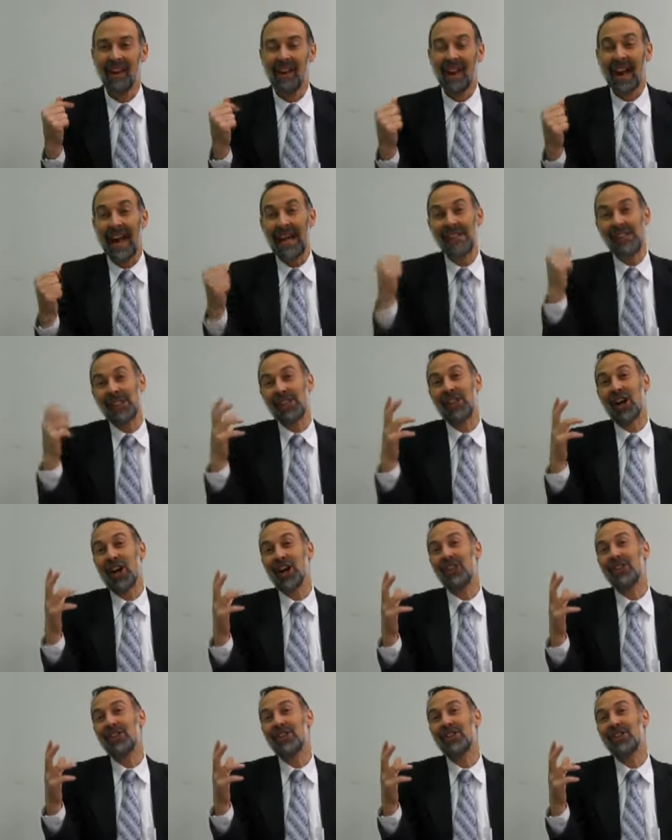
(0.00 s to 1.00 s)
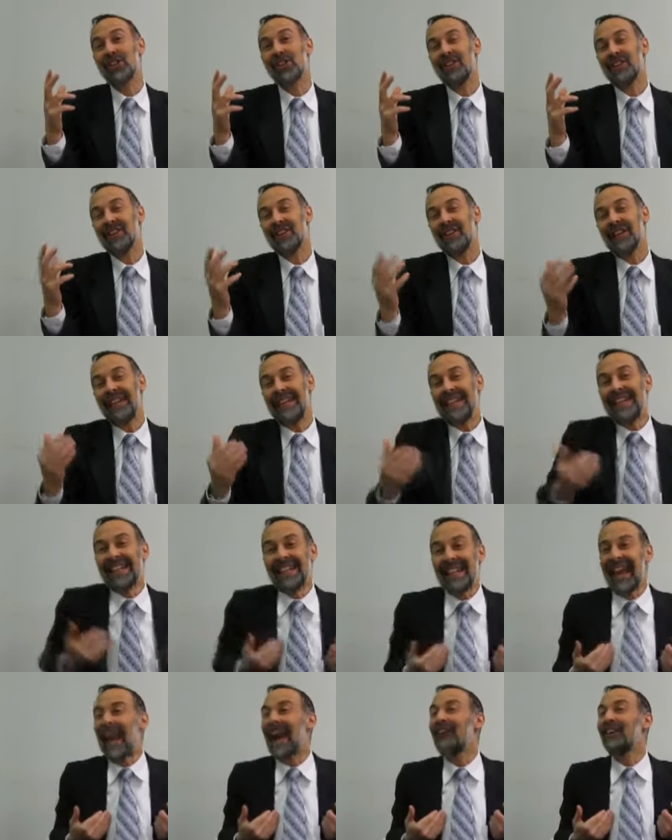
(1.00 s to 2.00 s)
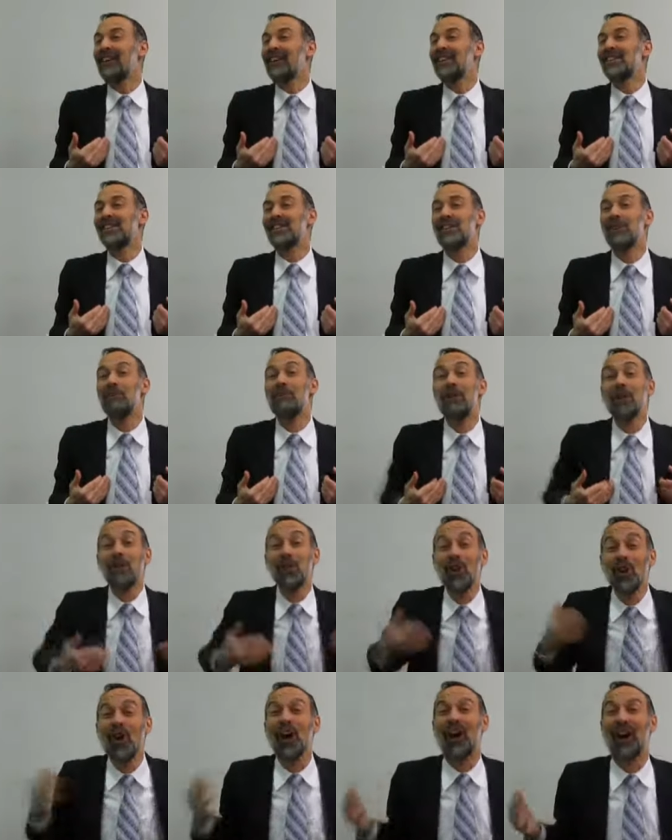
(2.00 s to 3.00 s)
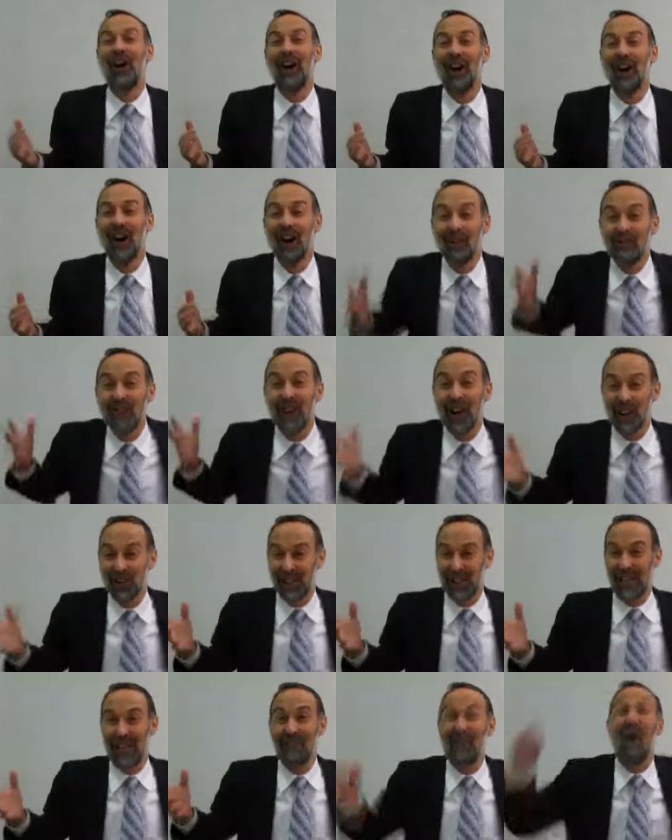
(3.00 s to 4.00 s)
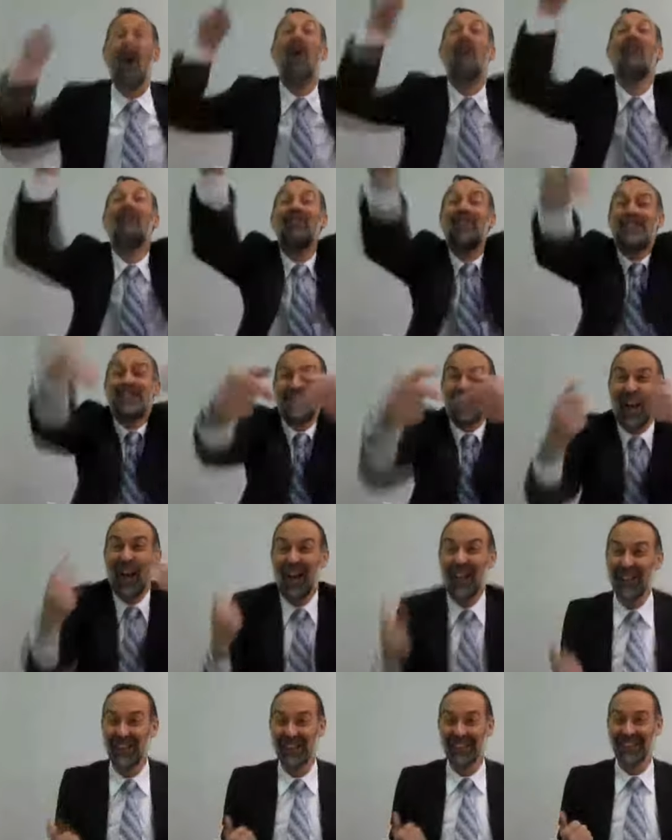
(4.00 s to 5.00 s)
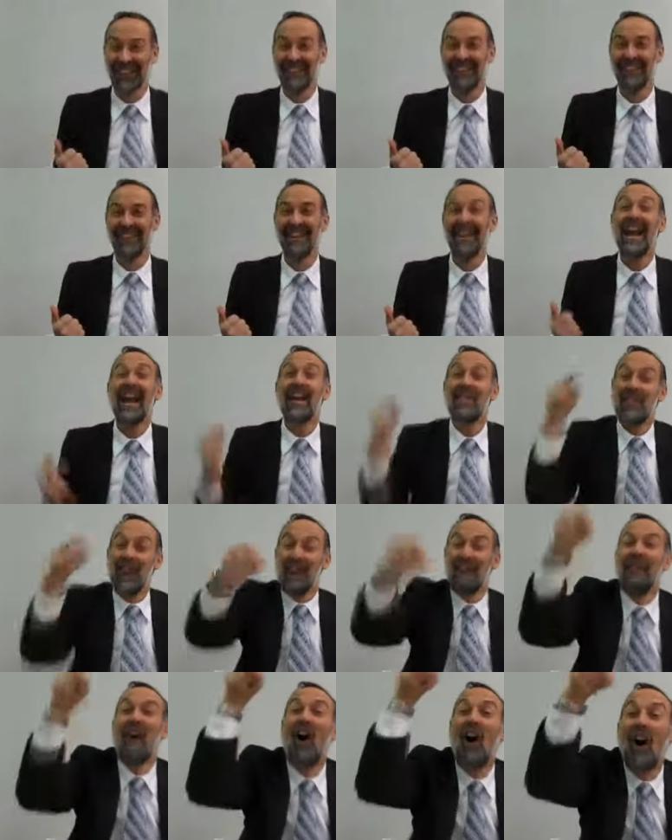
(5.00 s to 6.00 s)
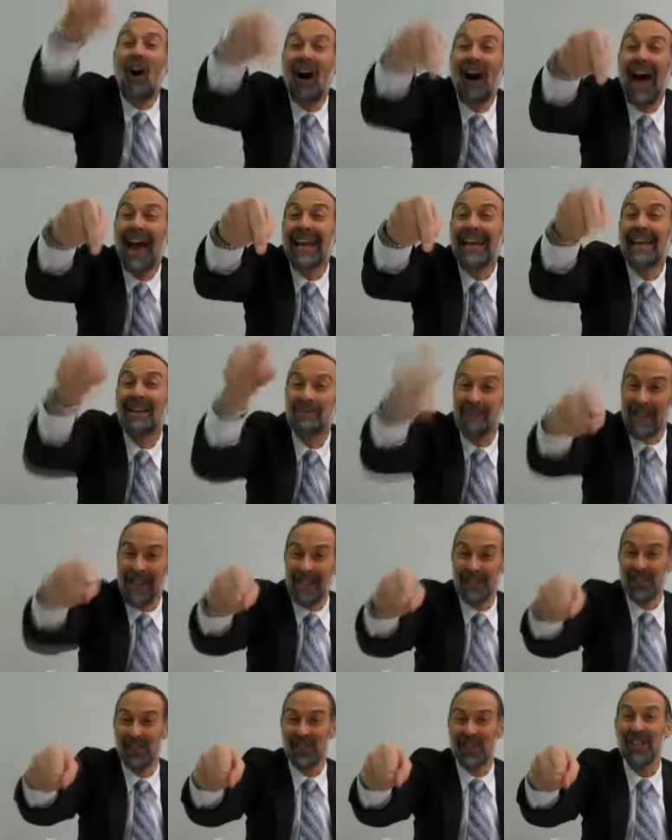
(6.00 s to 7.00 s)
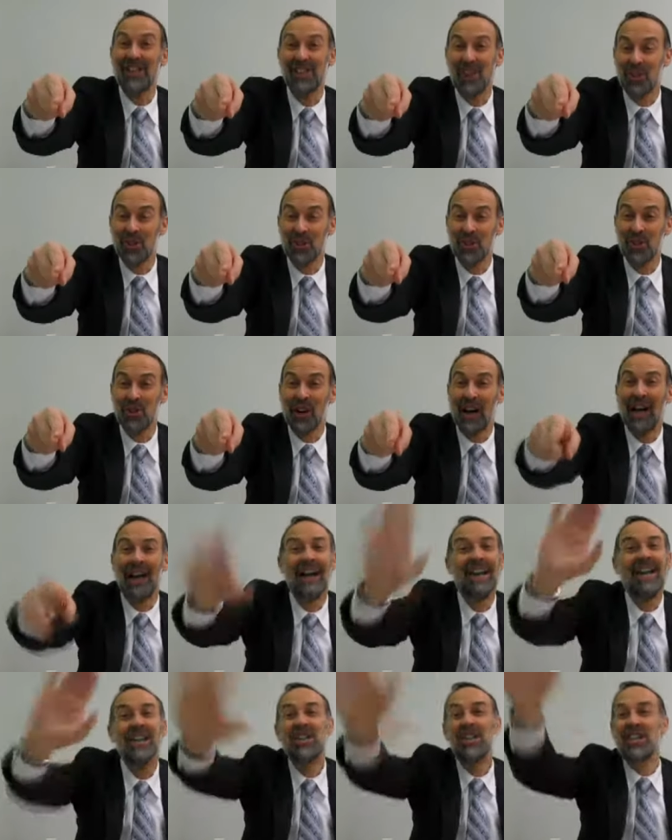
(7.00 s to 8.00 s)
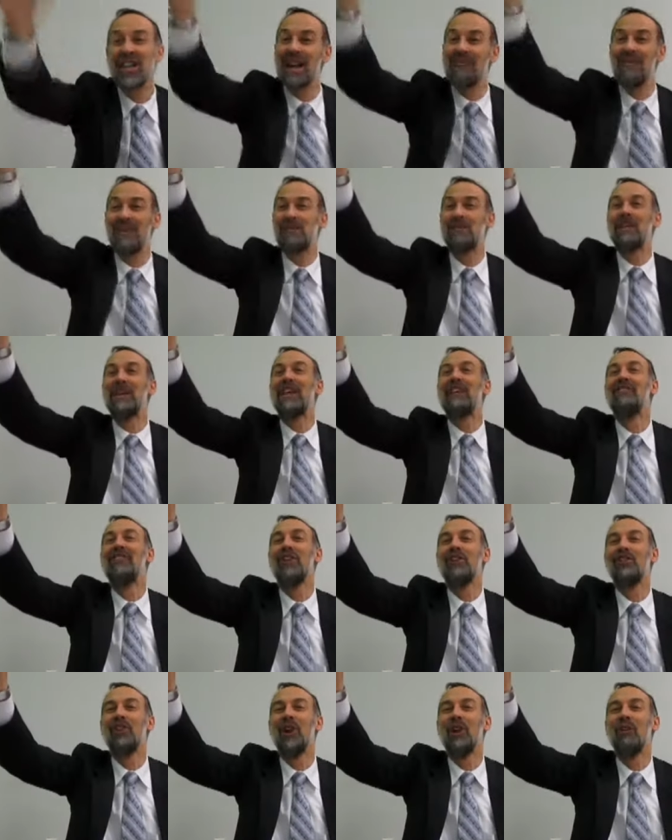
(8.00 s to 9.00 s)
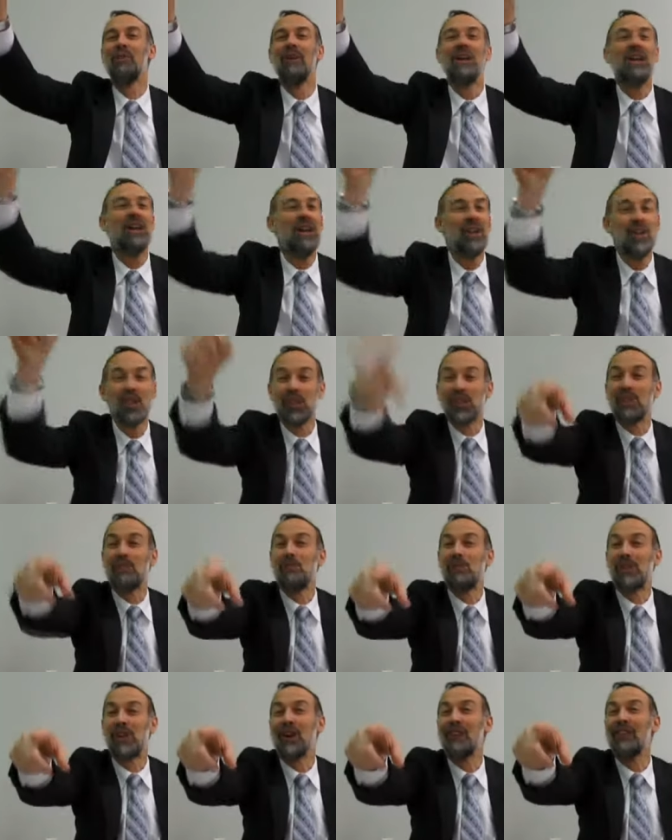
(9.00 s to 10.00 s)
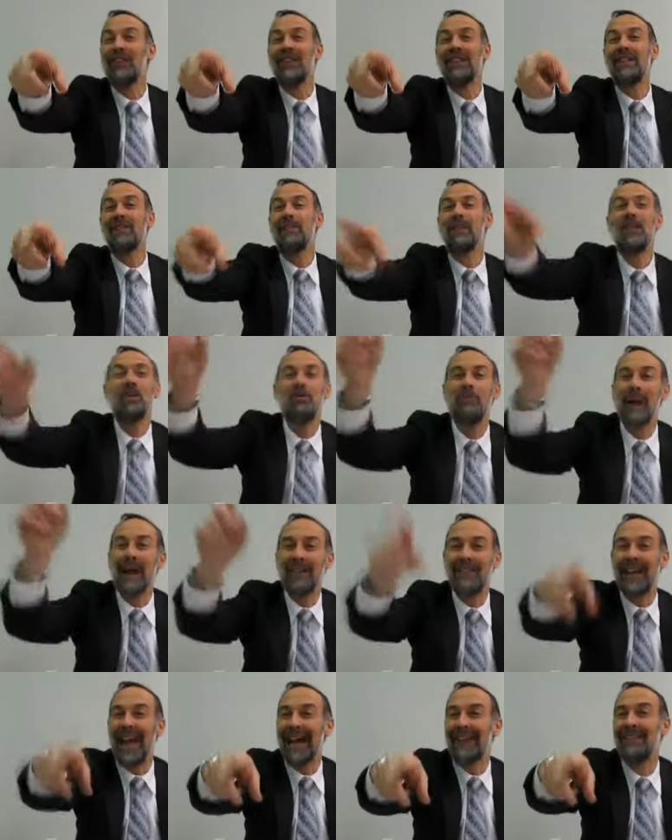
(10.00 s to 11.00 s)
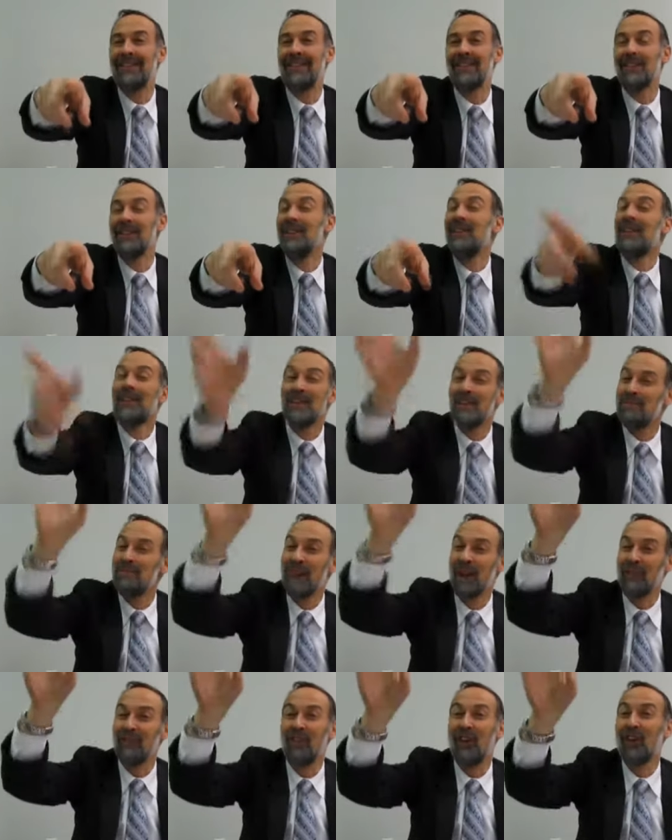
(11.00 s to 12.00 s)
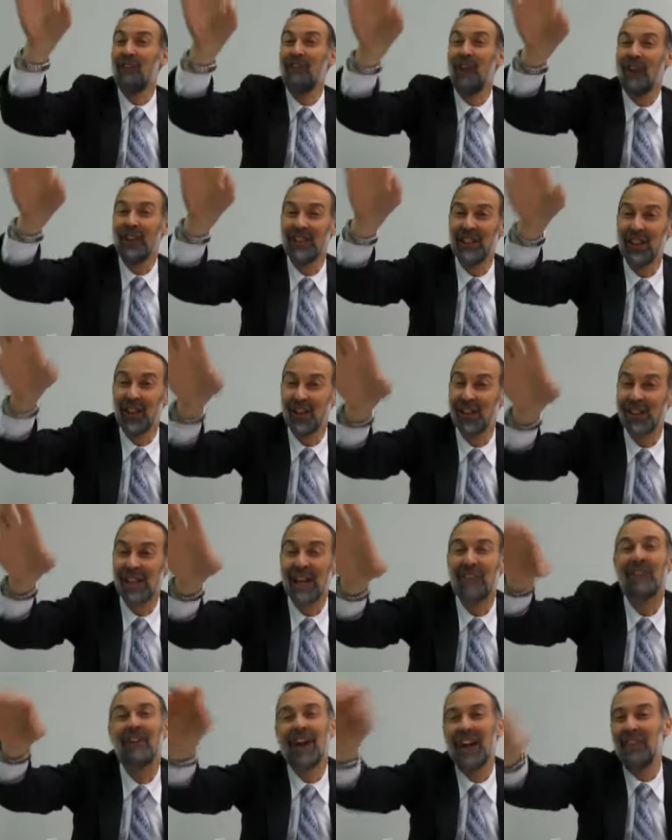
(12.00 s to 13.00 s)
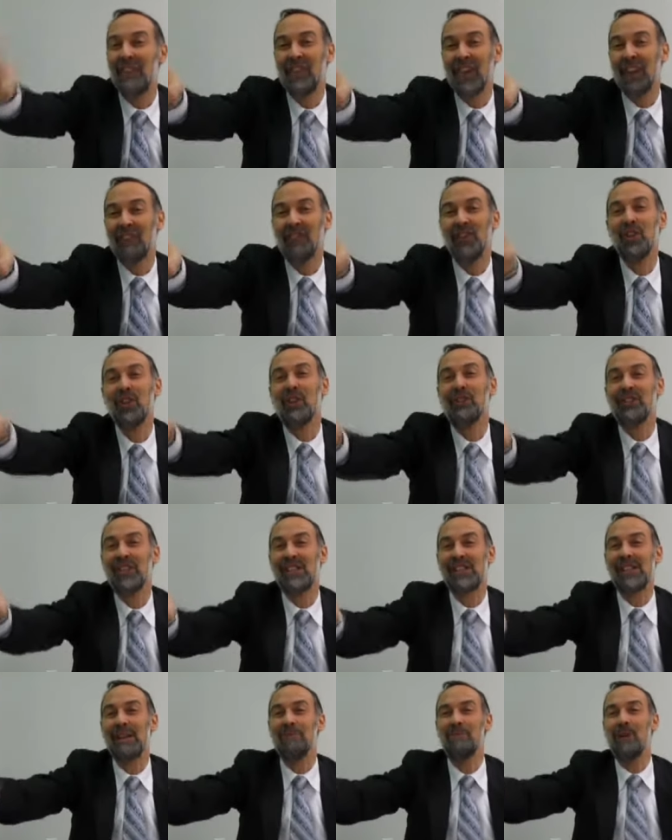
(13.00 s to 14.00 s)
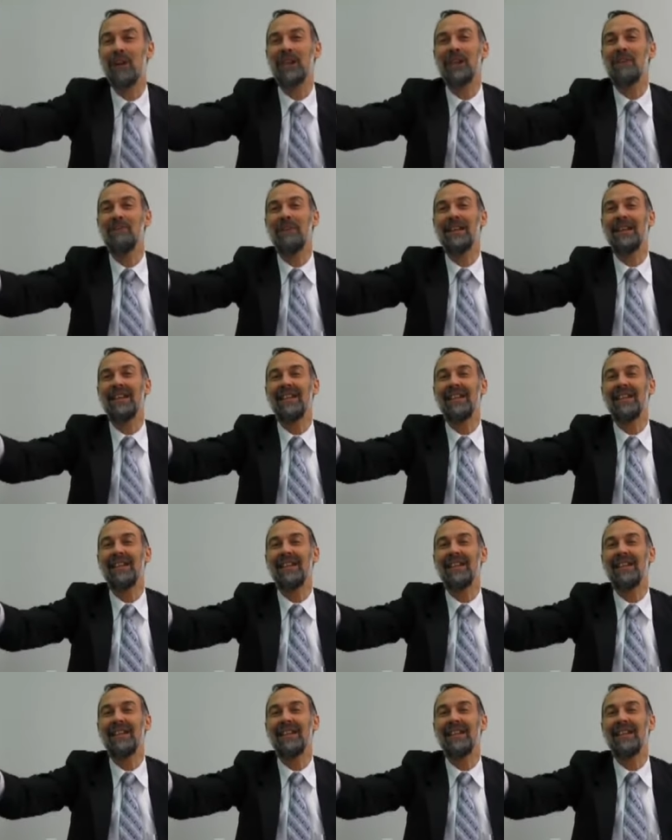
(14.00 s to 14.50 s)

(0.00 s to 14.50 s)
As such, he inherits the melucha of Yosef over the son. And therefore I command you, says Yoshua, Shemesh begivon dom. You're subservient to me, you bow down to my forefather Yosef, and therefore you have to accept my command.